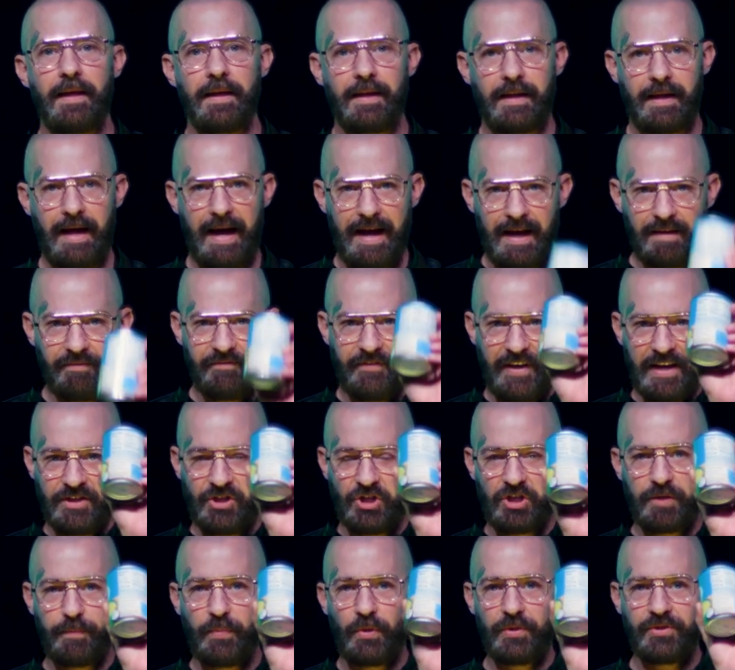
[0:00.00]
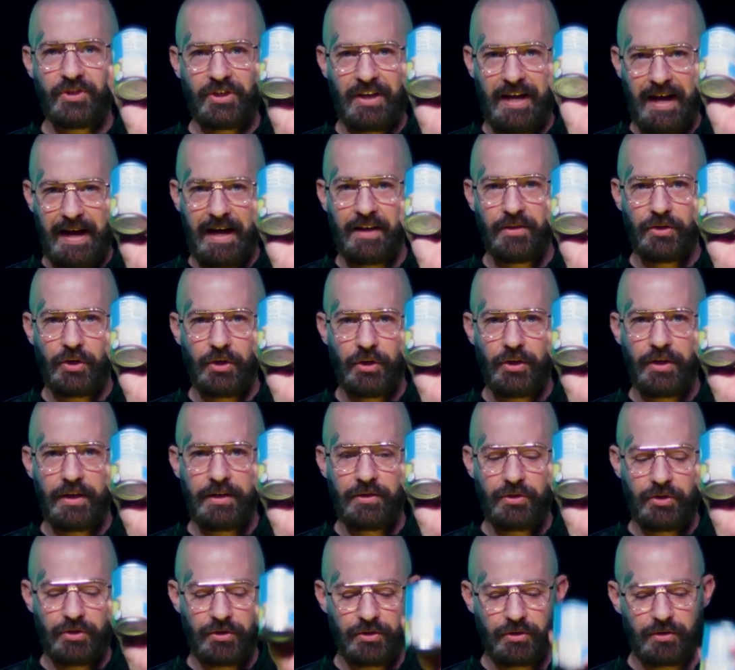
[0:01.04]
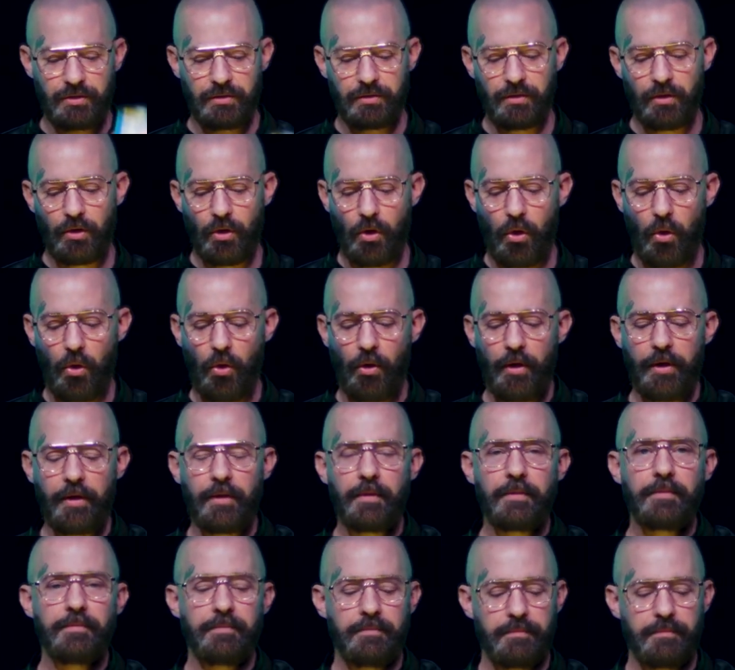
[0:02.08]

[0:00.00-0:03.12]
canned vegetables, canned goods or